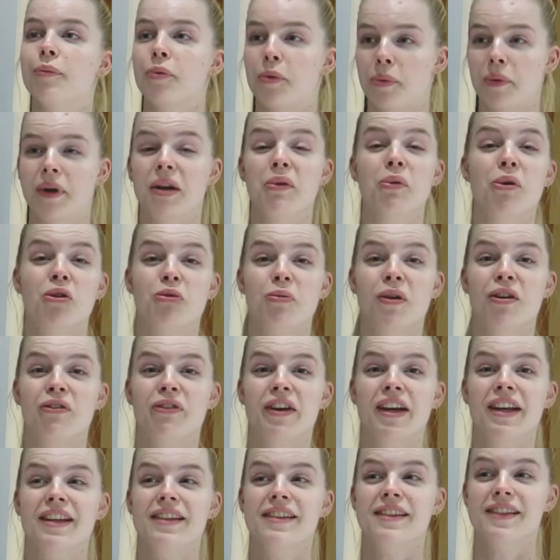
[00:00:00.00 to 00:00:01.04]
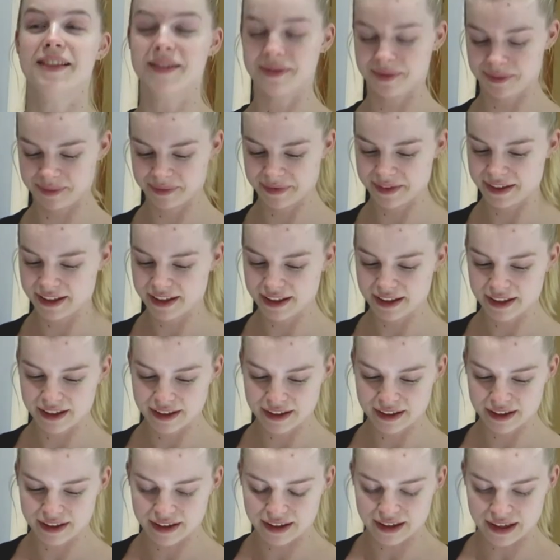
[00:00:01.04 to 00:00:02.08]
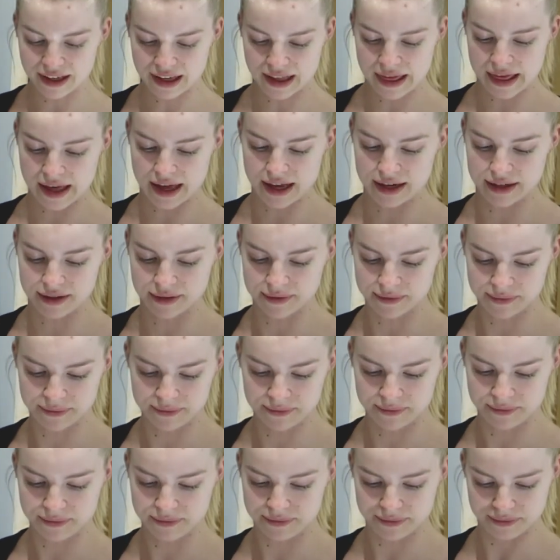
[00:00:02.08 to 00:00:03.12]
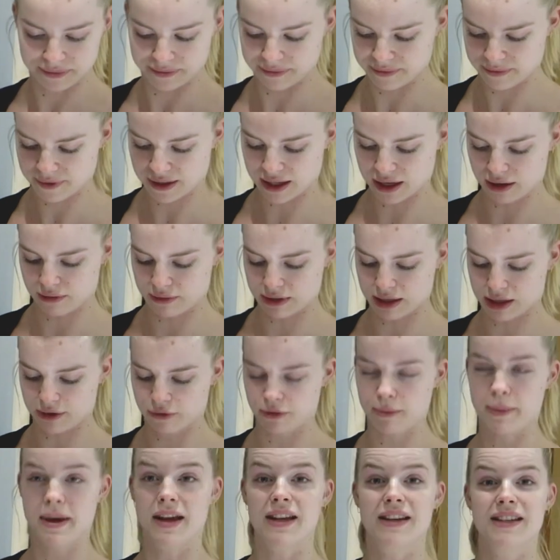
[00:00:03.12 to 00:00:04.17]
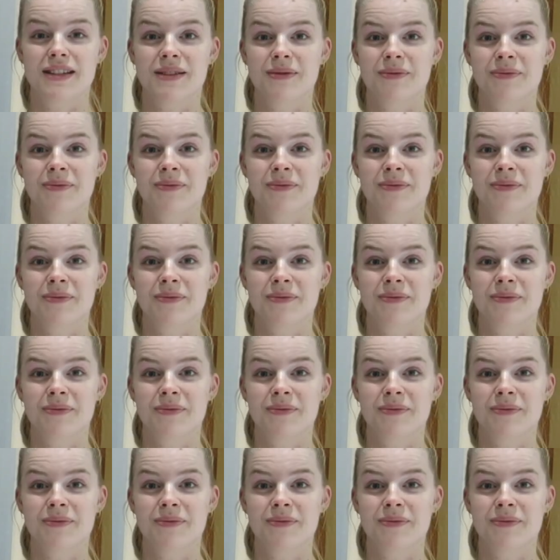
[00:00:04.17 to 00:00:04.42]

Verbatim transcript: probably wash my face and then get ready for bed.